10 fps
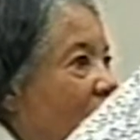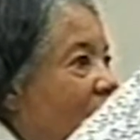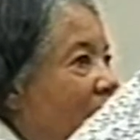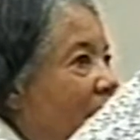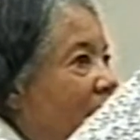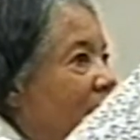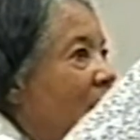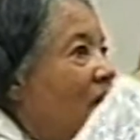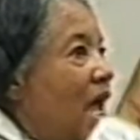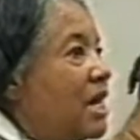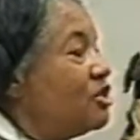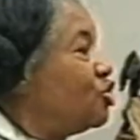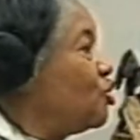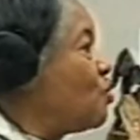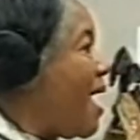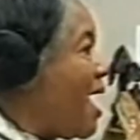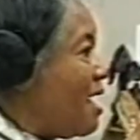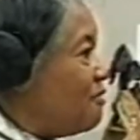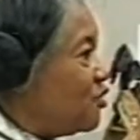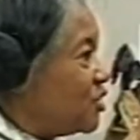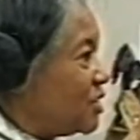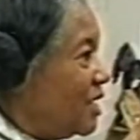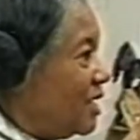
man and his two wives.